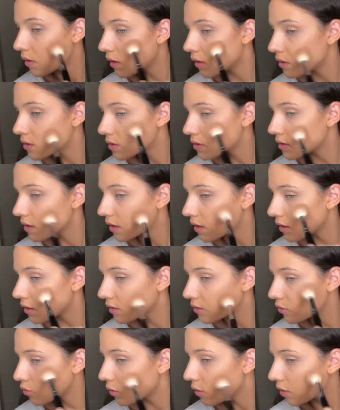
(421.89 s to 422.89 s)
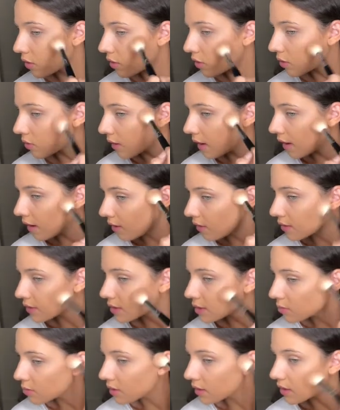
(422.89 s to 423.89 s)
I just kind of swirl it around
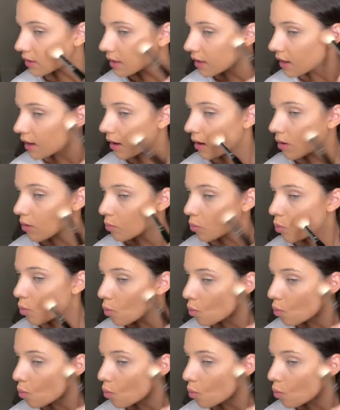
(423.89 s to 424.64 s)
to blend it out.